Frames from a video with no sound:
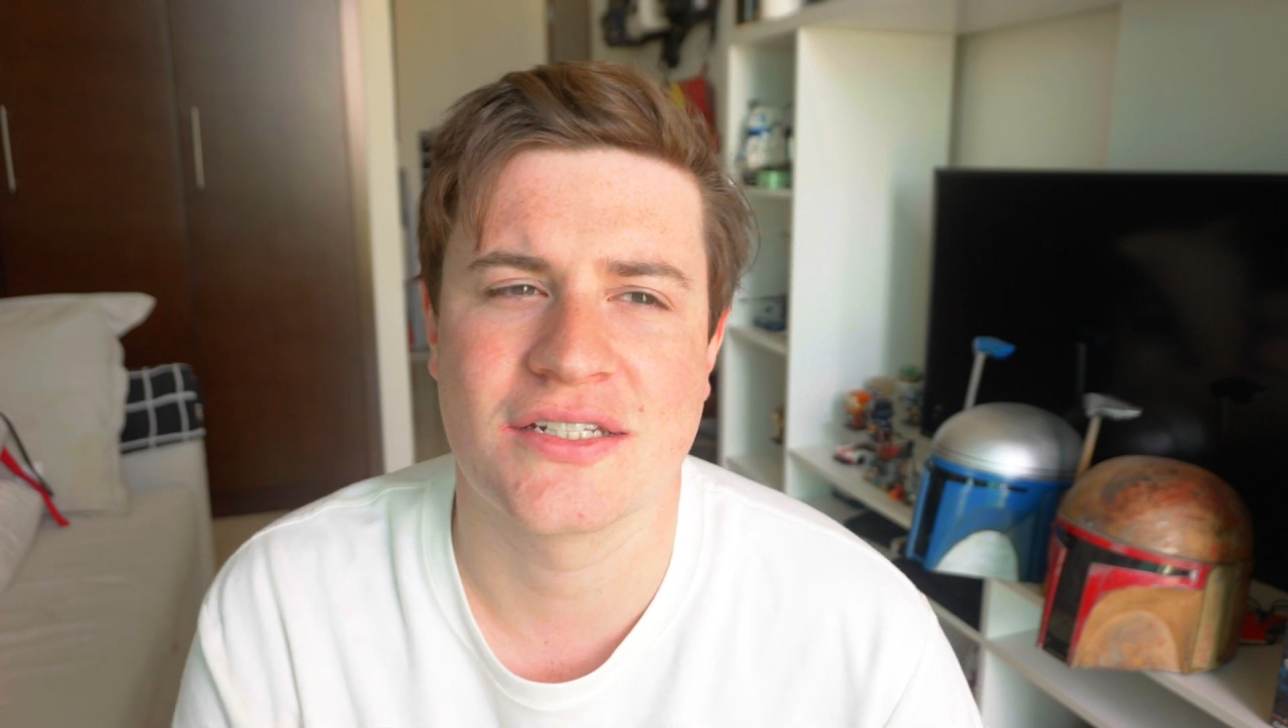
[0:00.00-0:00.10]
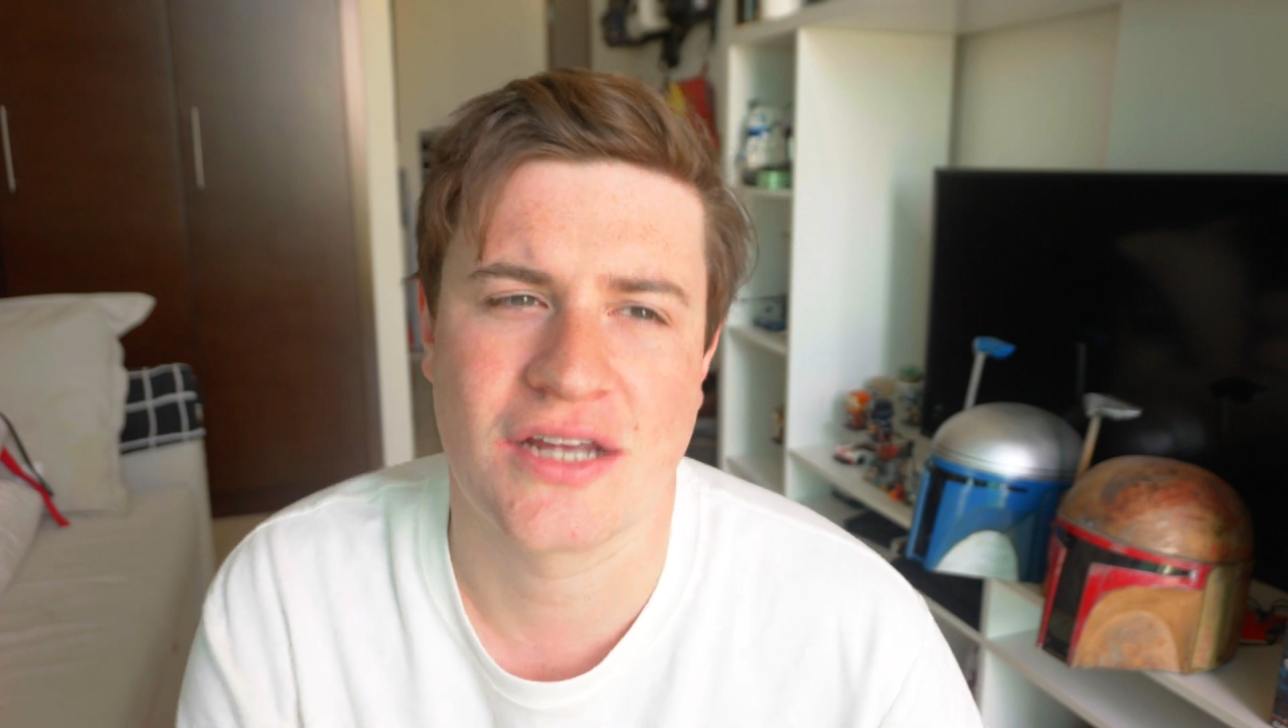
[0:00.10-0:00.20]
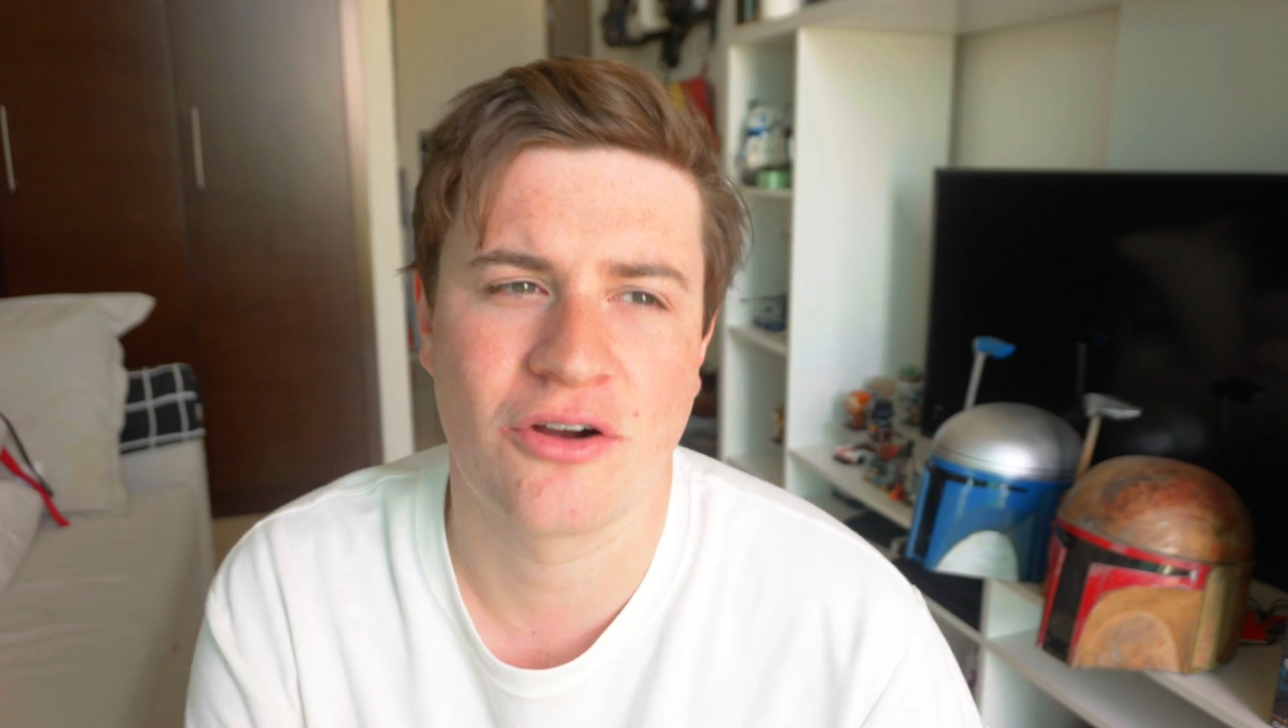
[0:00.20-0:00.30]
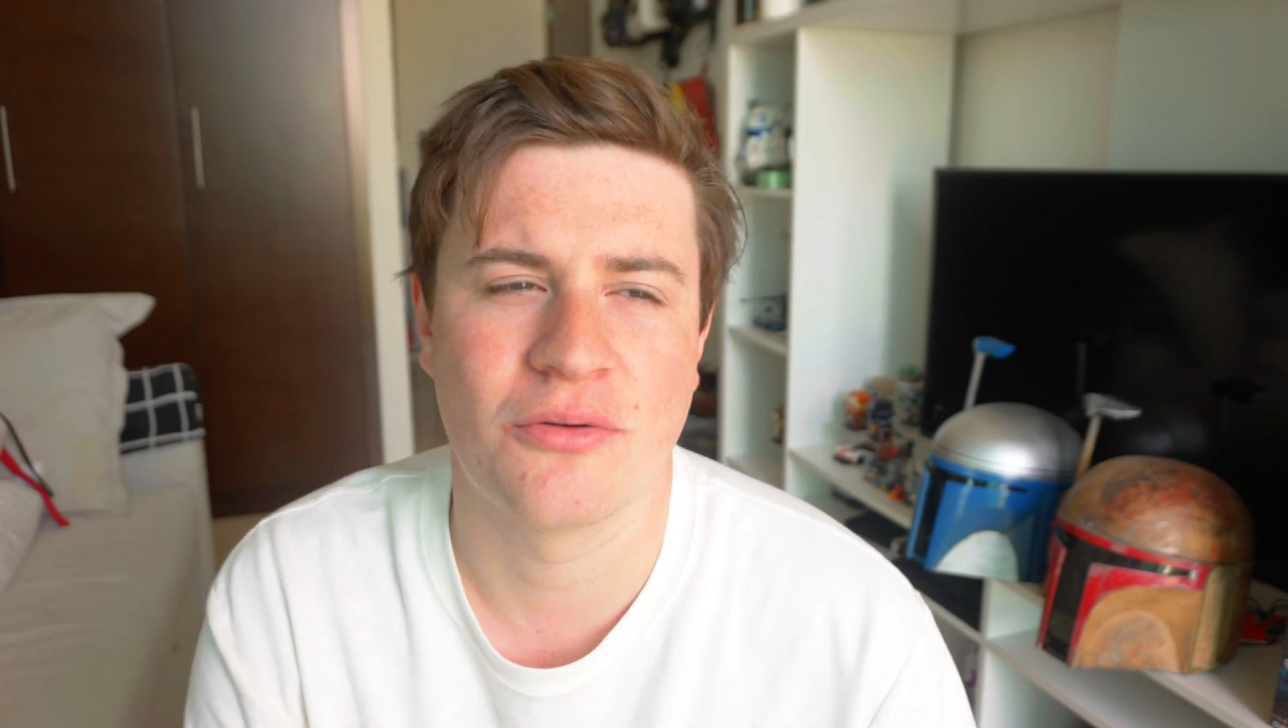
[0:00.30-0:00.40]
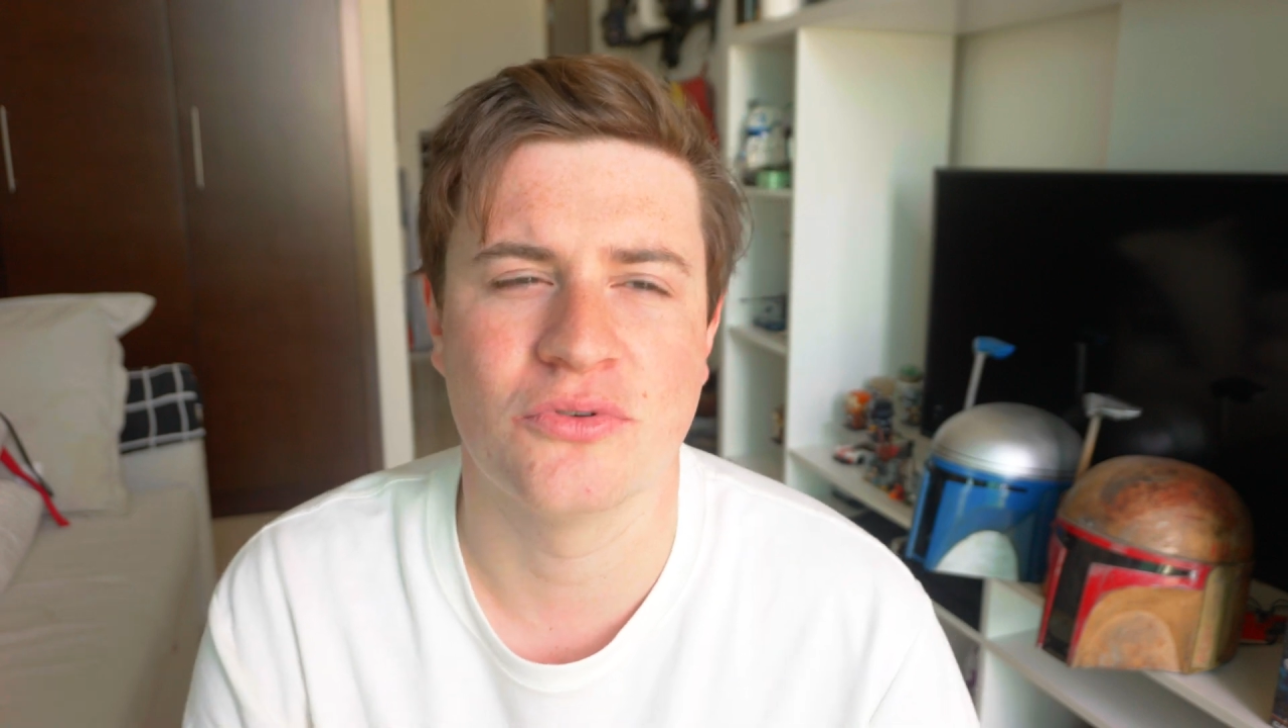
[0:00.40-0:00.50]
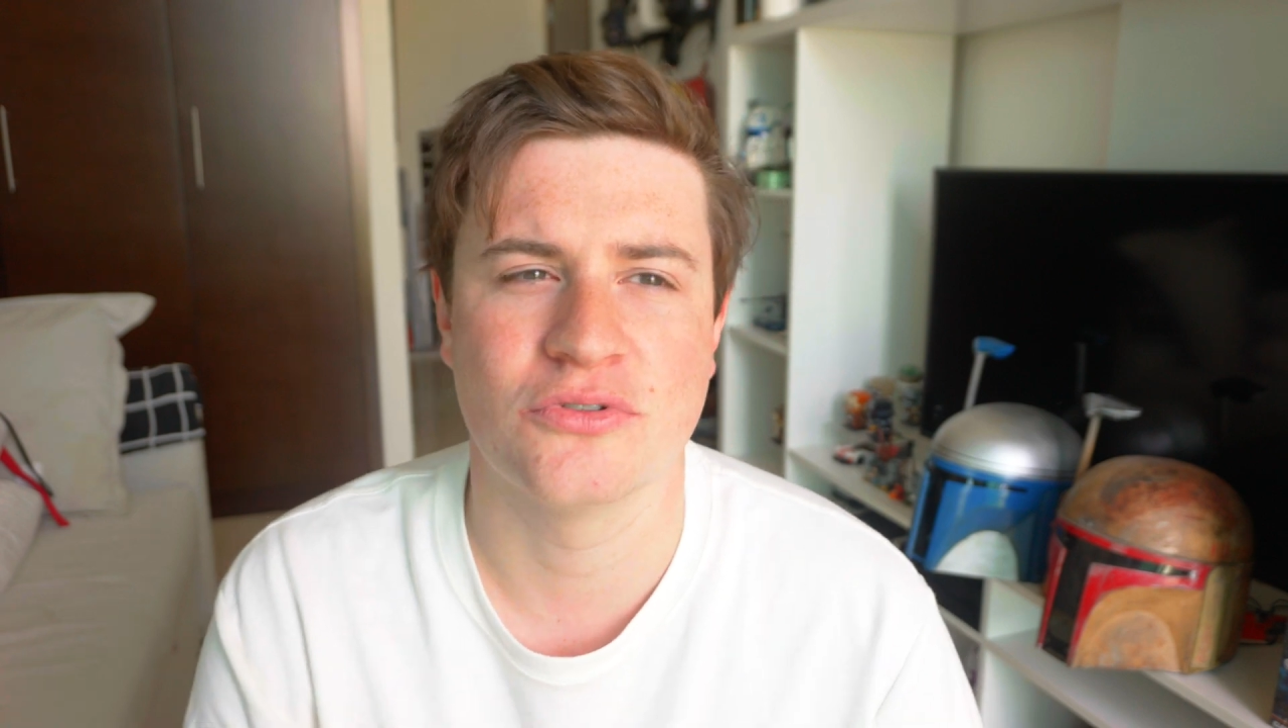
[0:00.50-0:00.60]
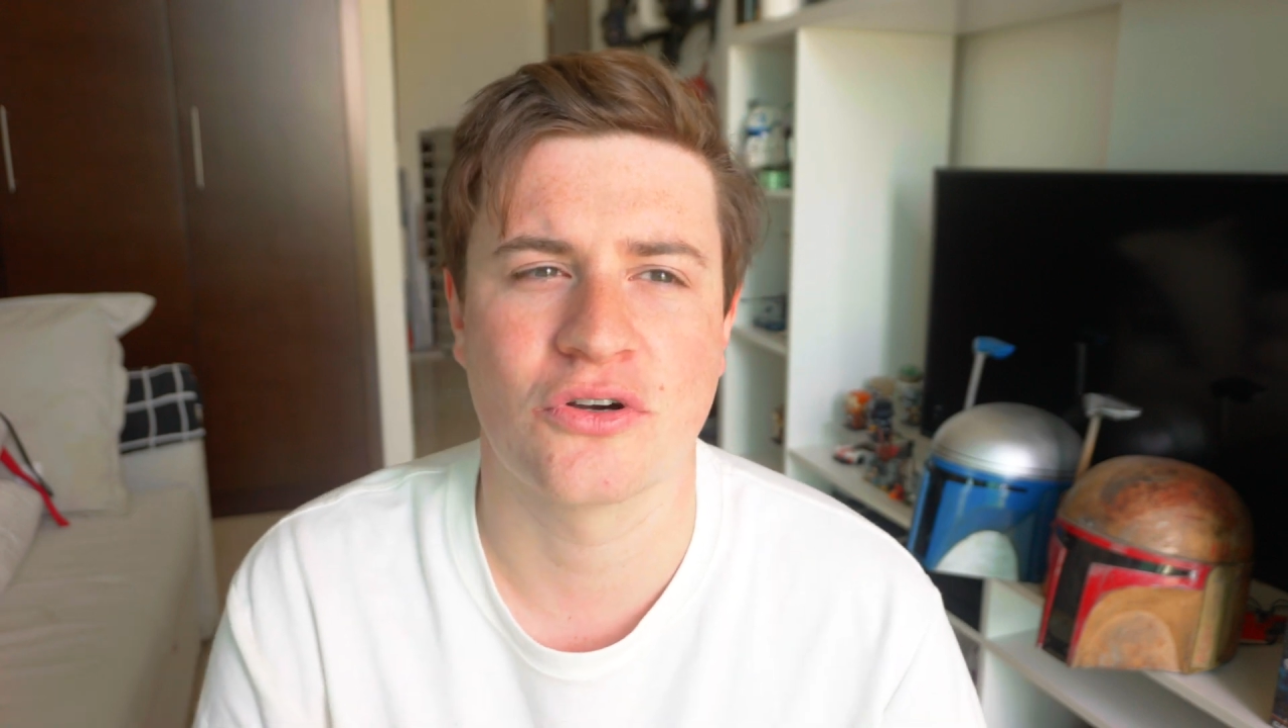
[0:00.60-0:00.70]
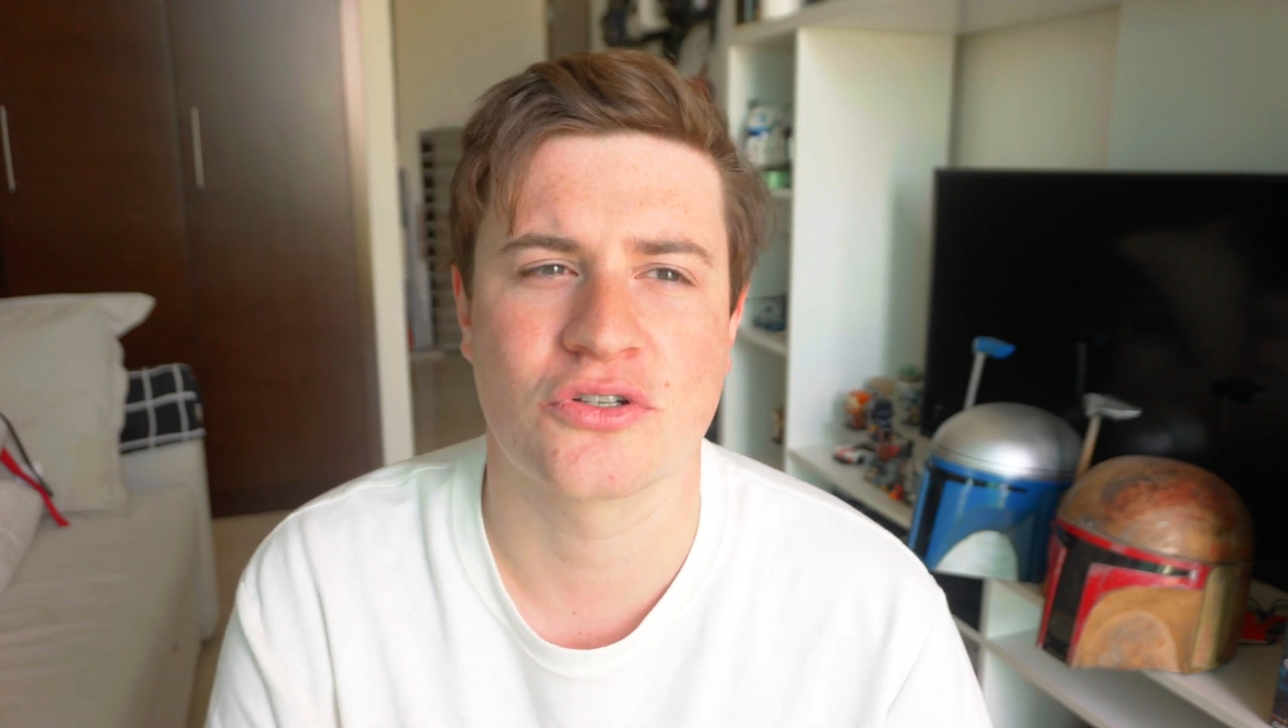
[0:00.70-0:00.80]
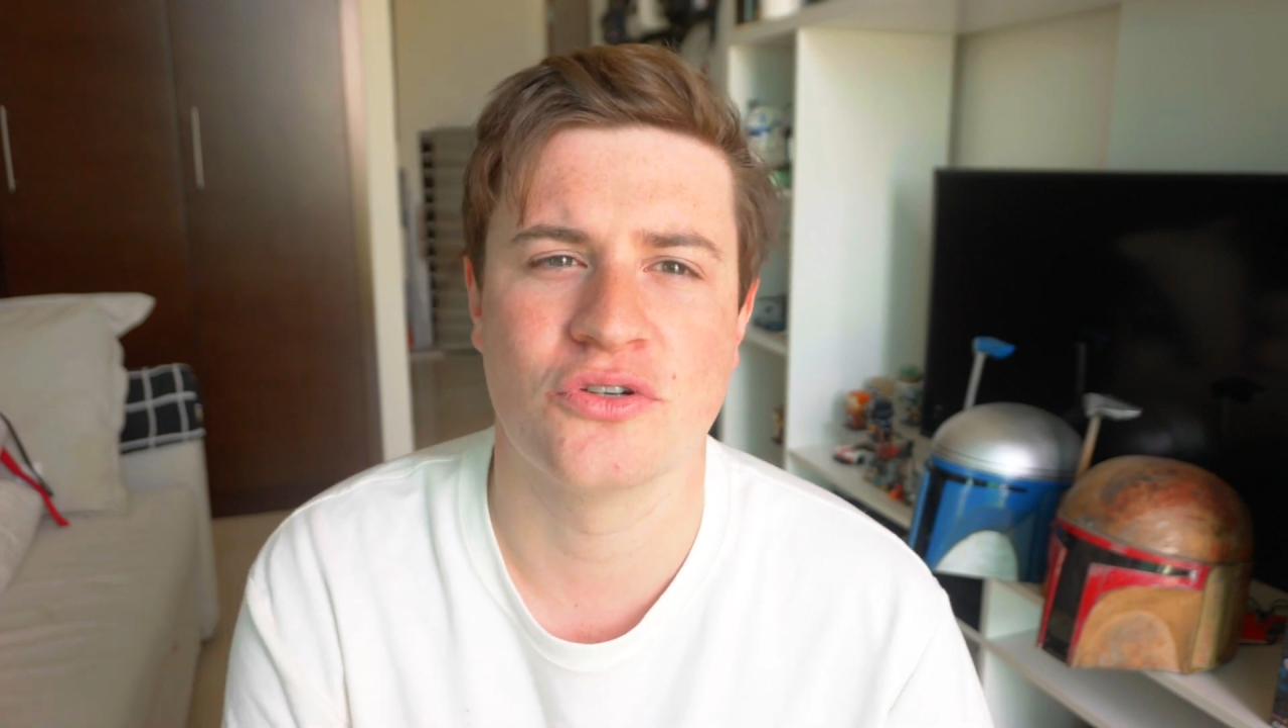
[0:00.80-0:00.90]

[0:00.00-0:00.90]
terrible Doctor